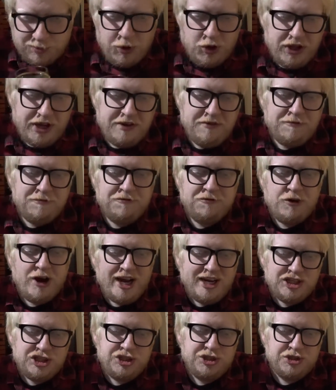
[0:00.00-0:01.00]
more like
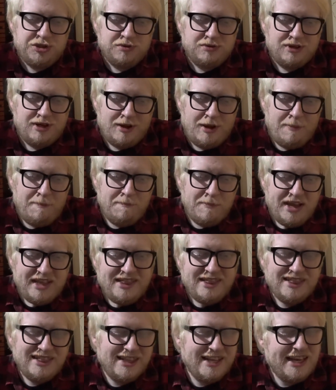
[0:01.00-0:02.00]
fresh
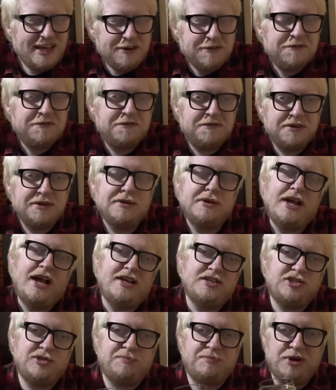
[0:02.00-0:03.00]
mint leaf
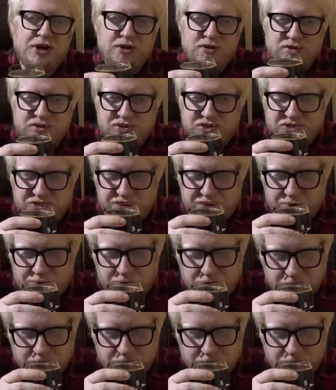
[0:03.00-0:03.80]
as opposed to,